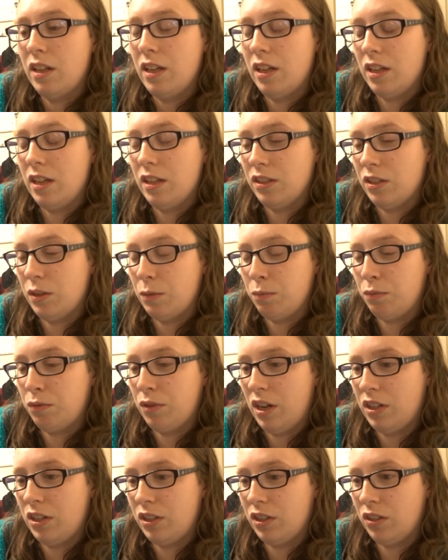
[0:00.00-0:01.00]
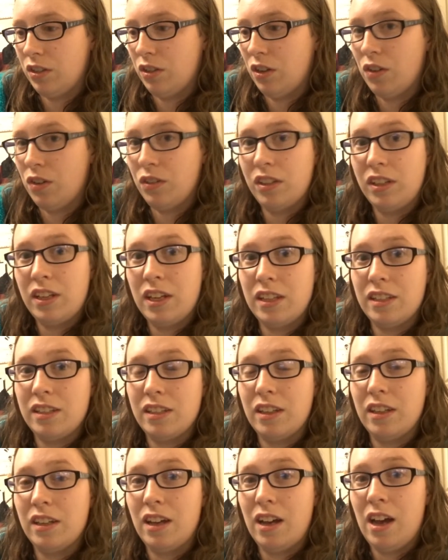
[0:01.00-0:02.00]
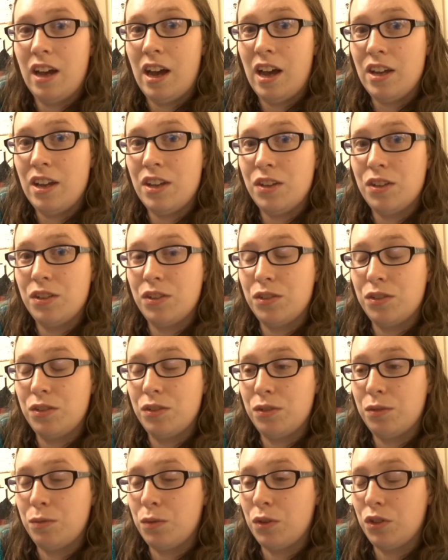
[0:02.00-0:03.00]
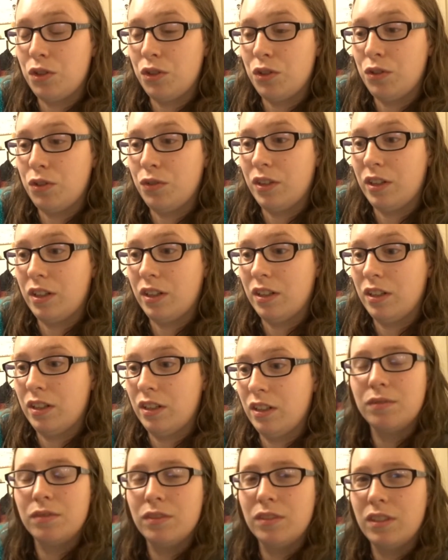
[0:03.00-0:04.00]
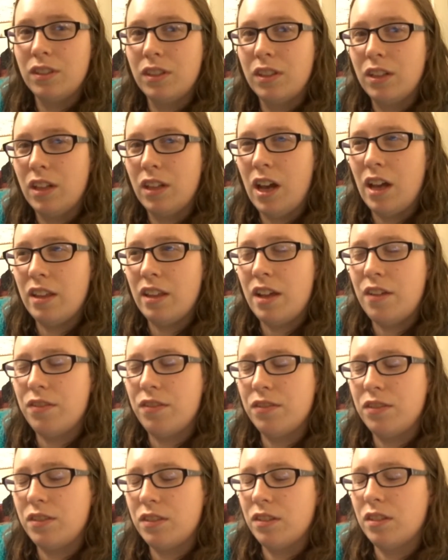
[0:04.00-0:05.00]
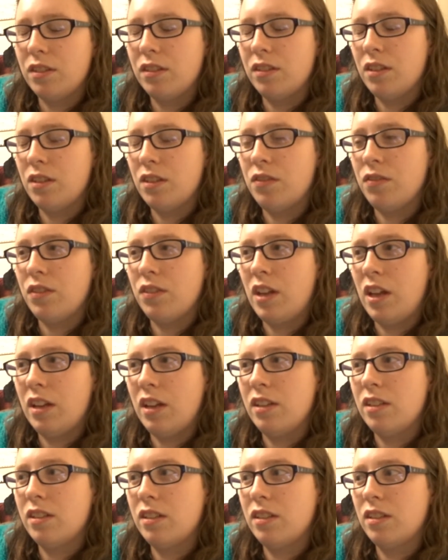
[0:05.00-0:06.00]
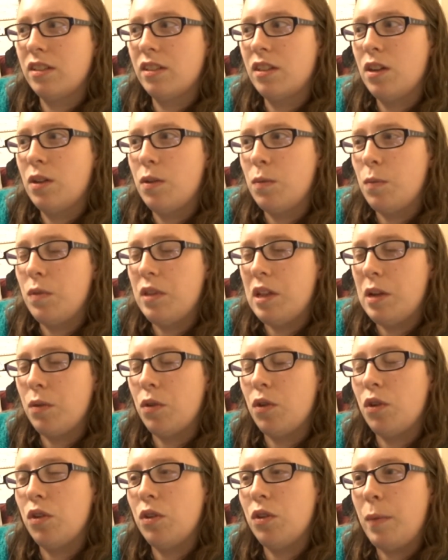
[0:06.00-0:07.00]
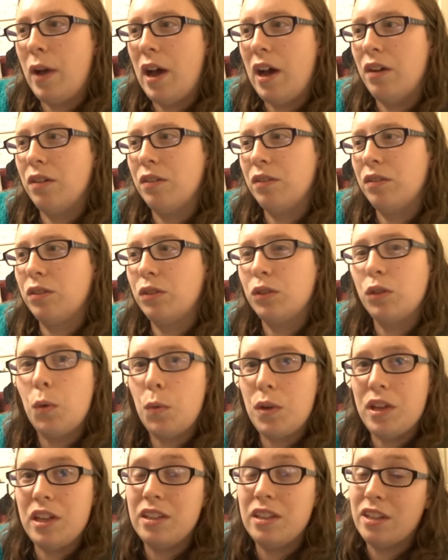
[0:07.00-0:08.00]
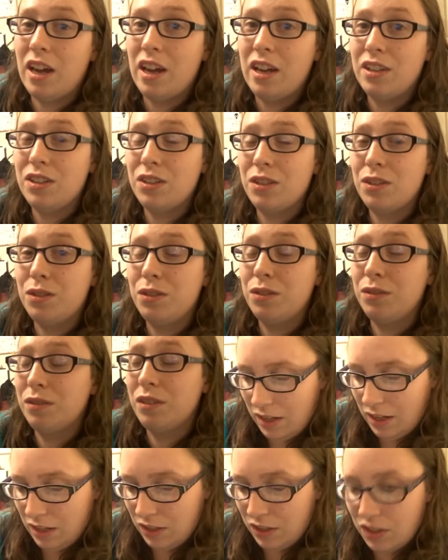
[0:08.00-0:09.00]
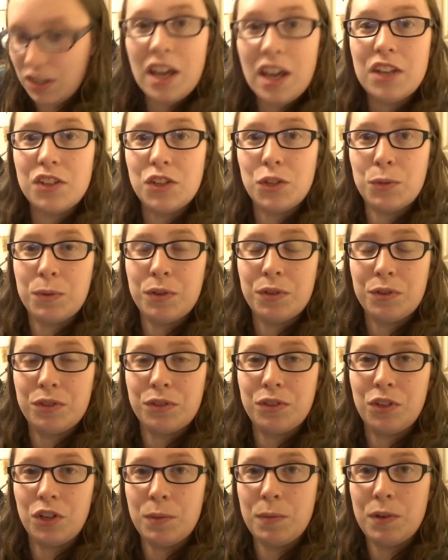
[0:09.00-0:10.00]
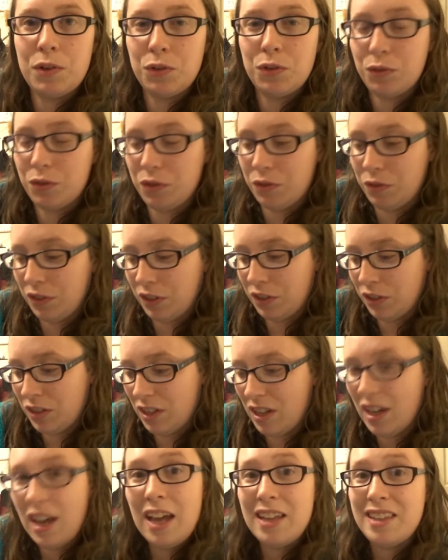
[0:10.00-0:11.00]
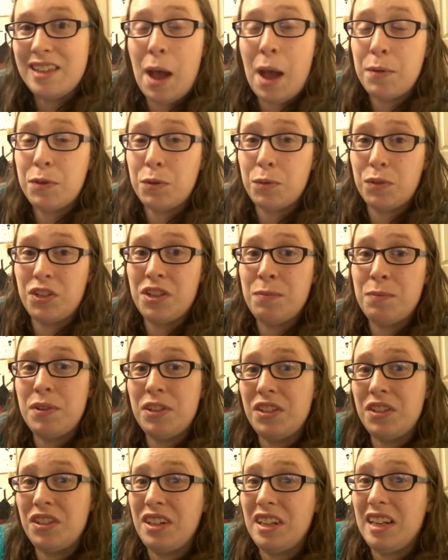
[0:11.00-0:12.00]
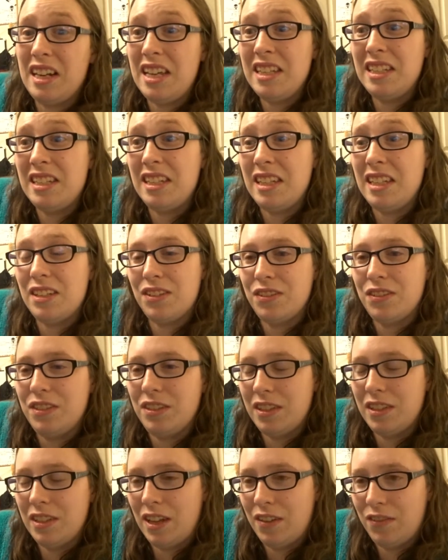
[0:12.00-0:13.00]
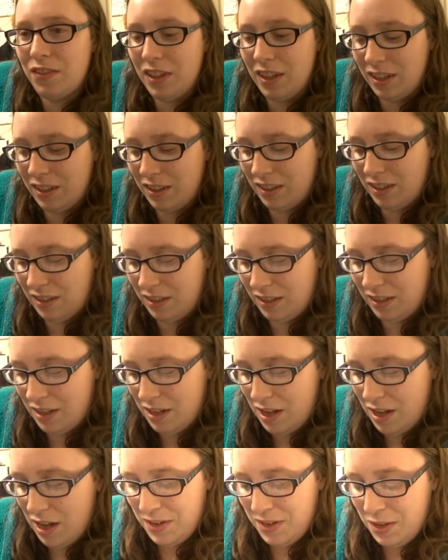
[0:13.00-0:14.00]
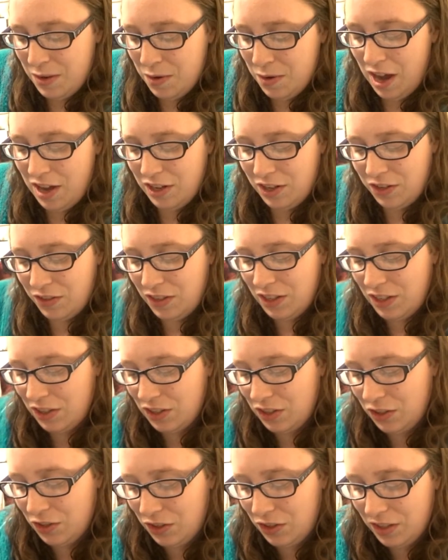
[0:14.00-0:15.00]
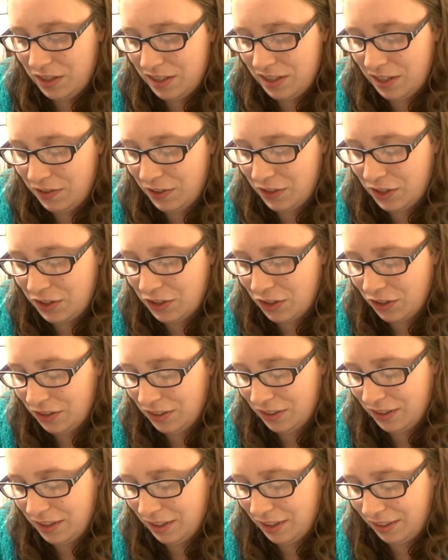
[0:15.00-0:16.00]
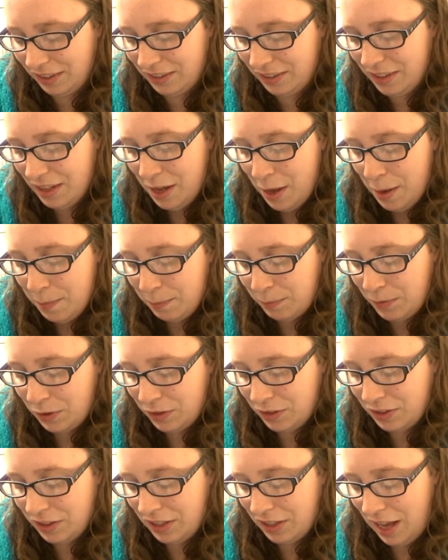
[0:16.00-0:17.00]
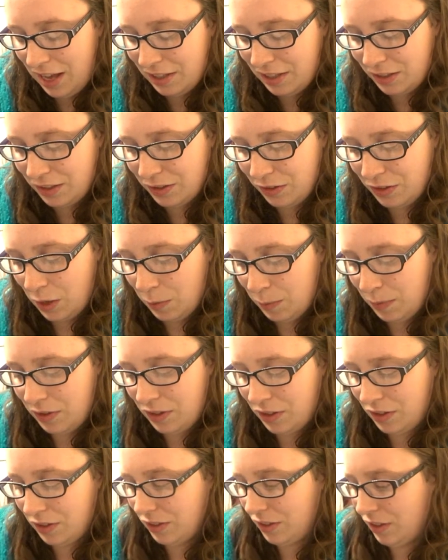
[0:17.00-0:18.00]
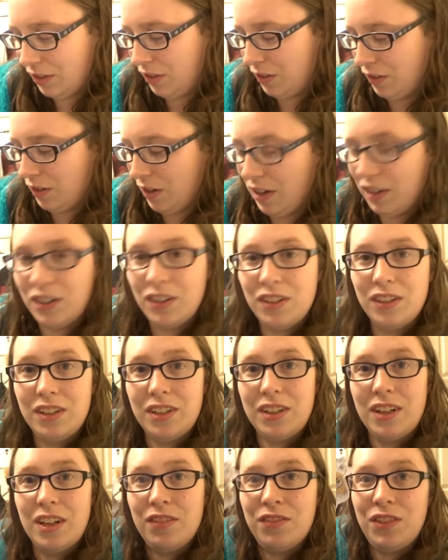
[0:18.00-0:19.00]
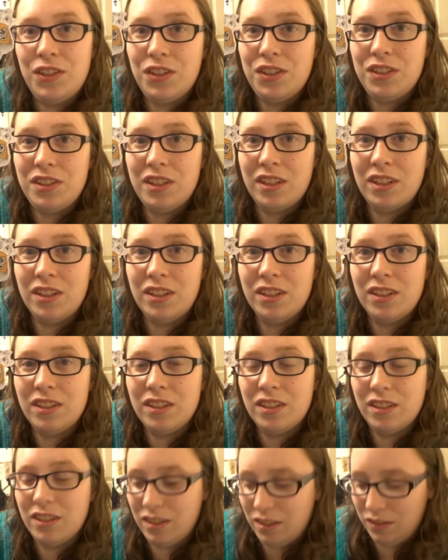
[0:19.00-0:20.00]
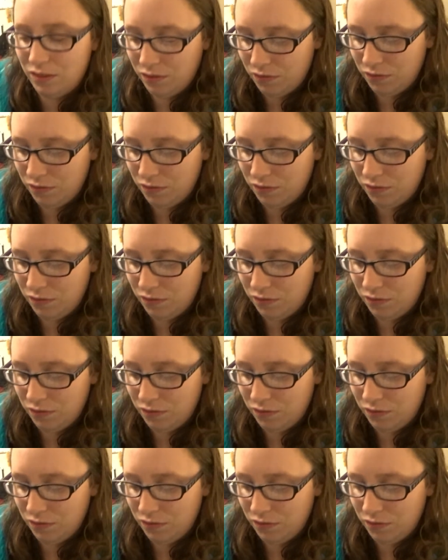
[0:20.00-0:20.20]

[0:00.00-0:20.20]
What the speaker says: Is there pressure on the kids that I used to watch over? I left Inverness when they were all about going into high school. So yeah, John Brewer's documentary was really, really good. Now I'm just watching Mr. Glacius on Netflix. You know what, I should really just show you the stuff I just got at the Glasgow Comic Con. So I got a few stickers.